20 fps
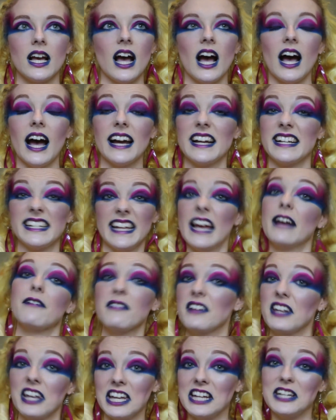I
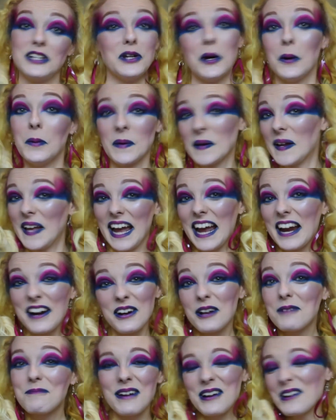definitely don't
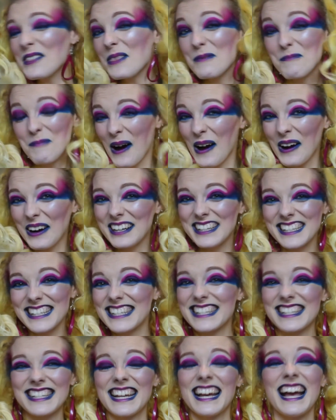care about the
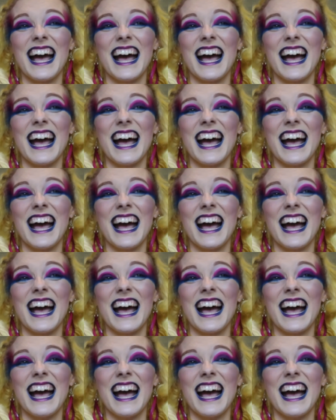parts.